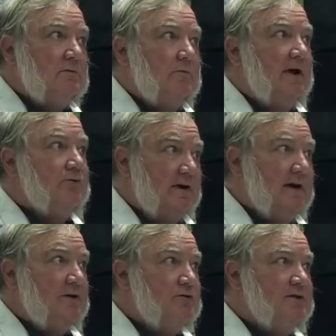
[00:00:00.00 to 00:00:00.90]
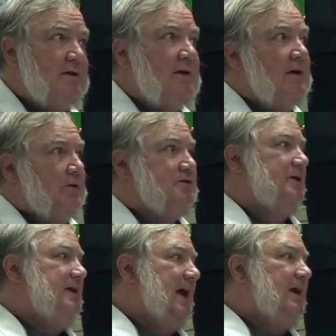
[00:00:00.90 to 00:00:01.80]
Nitrate, nitrogen, those are
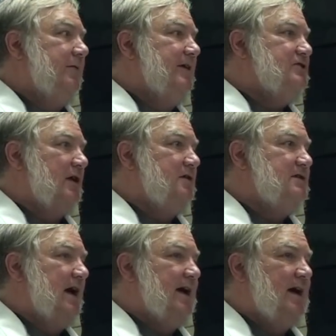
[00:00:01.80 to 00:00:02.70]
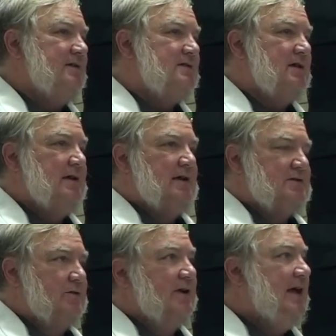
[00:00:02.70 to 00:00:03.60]
negatively charged ions.
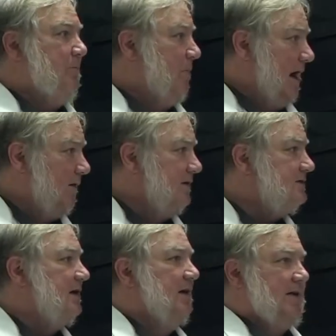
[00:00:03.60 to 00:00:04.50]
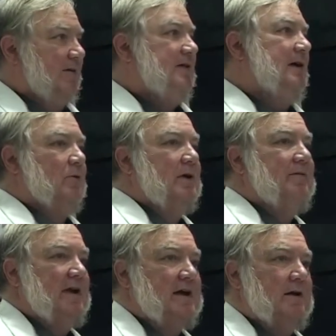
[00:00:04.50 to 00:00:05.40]
So to keep balance, you have to get rid of
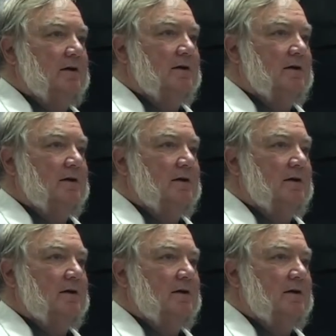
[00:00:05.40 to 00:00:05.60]
the